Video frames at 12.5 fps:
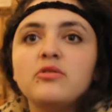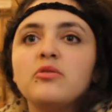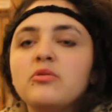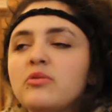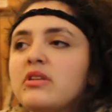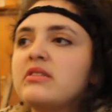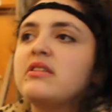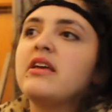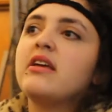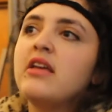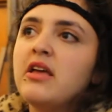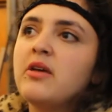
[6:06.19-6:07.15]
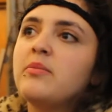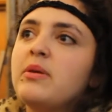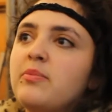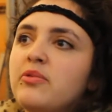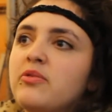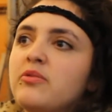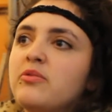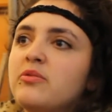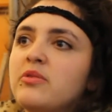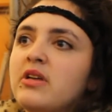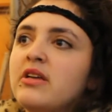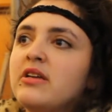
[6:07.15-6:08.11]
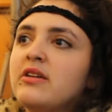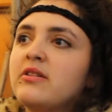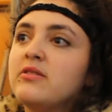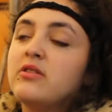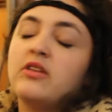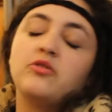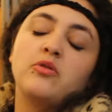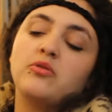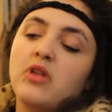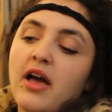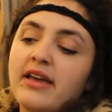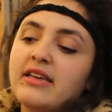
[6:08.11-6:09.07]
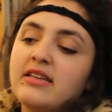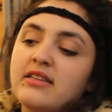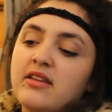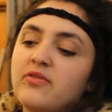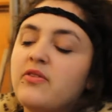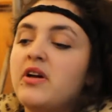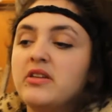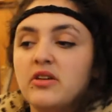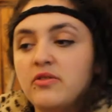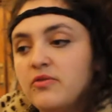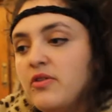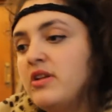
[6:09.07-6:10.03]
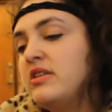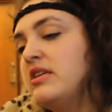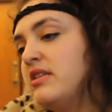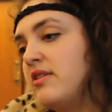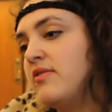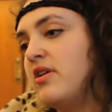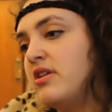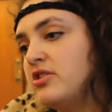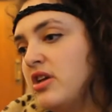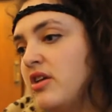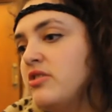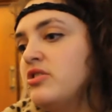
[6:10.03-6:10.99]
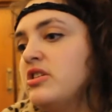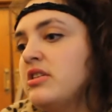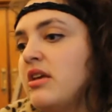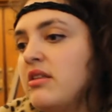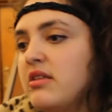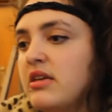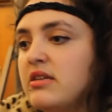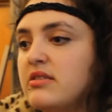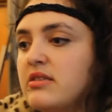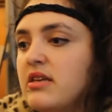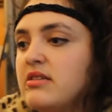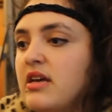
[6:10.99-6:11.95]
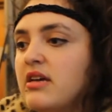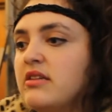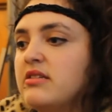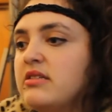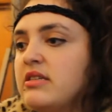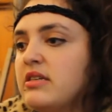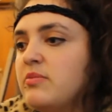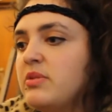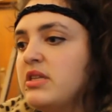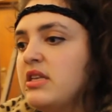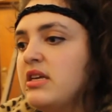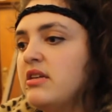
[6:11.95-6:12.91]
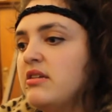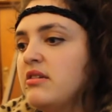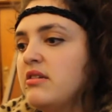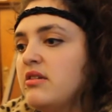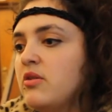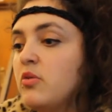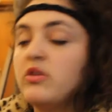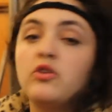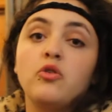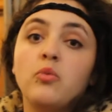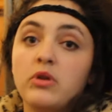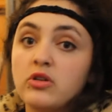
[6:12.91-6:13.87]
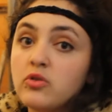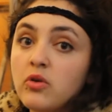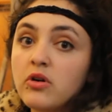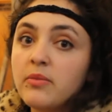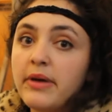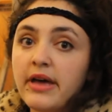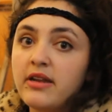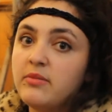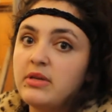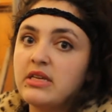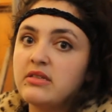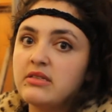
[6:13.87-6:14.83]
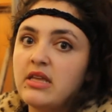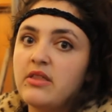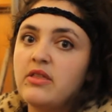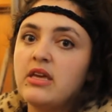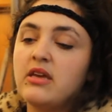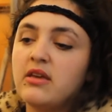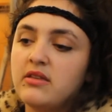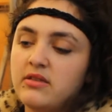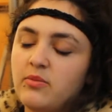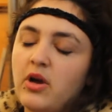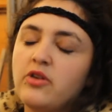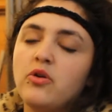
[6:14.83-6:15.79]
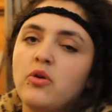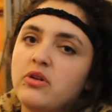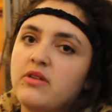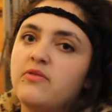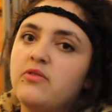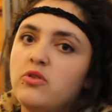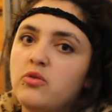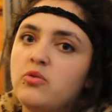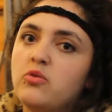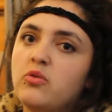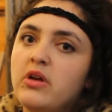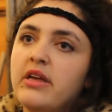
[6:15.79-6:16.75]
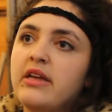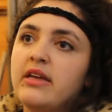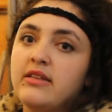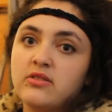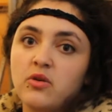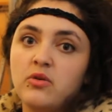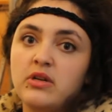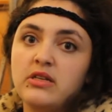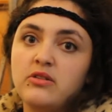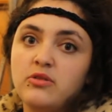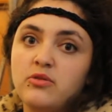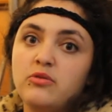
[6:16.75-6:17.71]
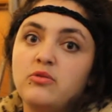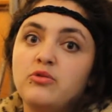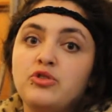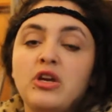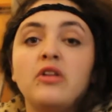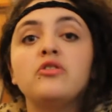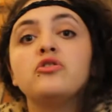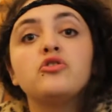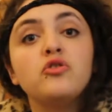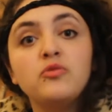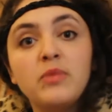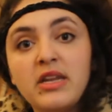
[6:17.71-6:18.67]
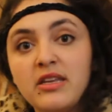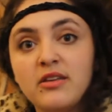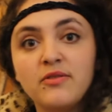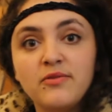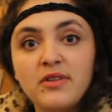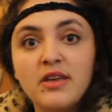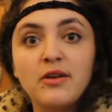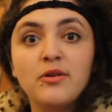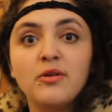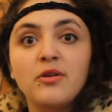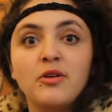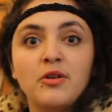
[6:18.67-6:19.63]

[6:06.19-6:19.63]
You know, that people, they don't like it, they find it confronting, they find it challenging, they think it's antagonistic, but then, or they don't want to talk about it because they think it's a minority view, it's going to challenge too many of their